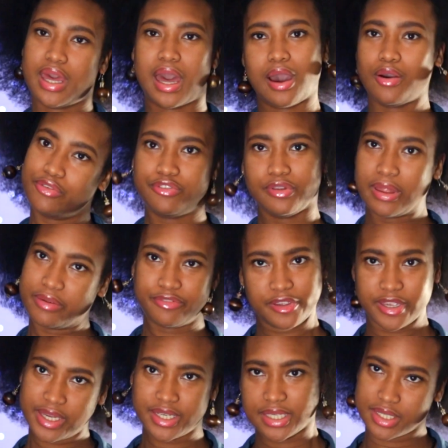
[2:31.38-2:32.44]
how
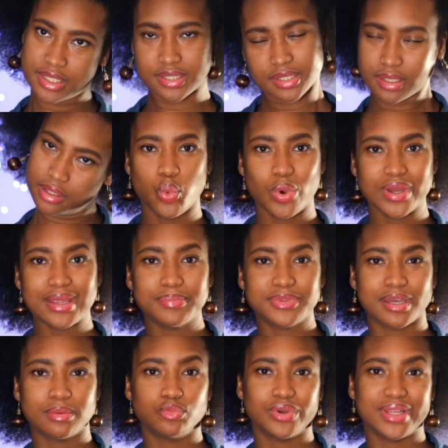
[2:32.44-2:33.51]
fluffy it is? When I'm
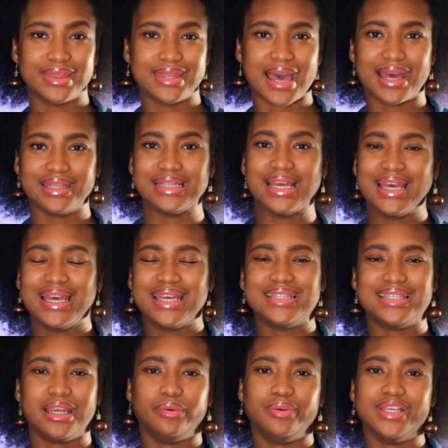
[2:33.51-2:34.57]
done with that,
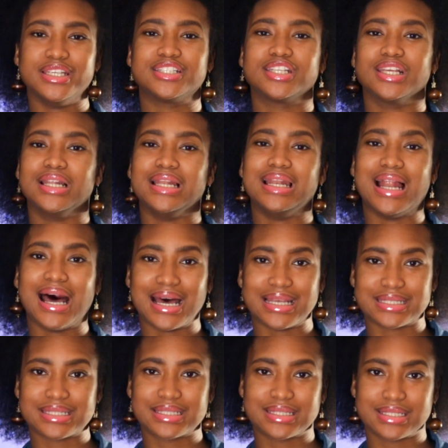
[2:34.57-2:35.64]
there is the
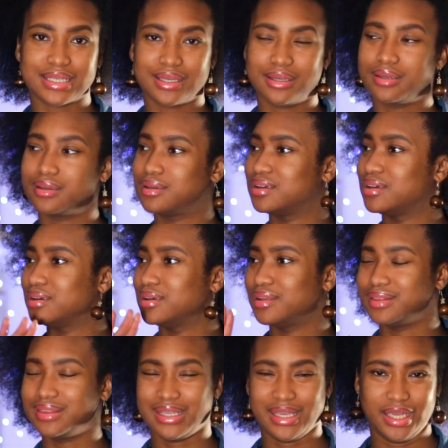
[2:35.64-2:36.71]
last
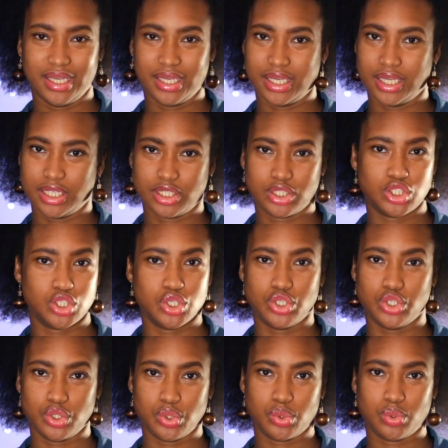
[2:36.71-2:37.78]
thing to
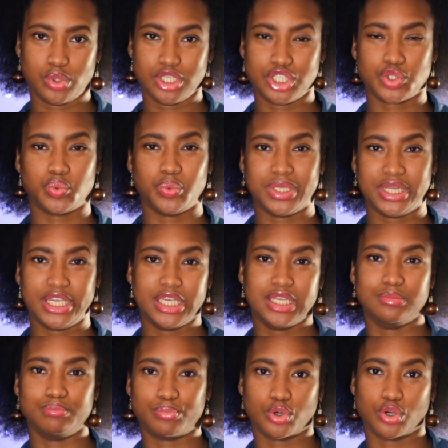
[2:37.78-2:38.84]
do. It's really
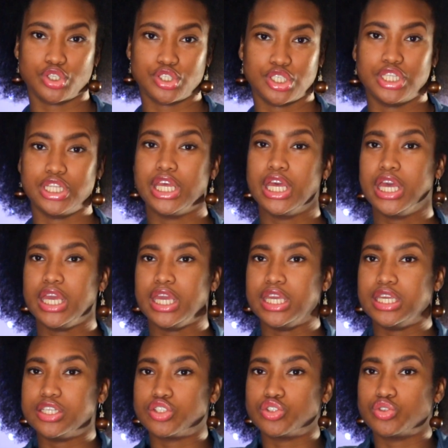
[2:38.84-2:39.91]
important, is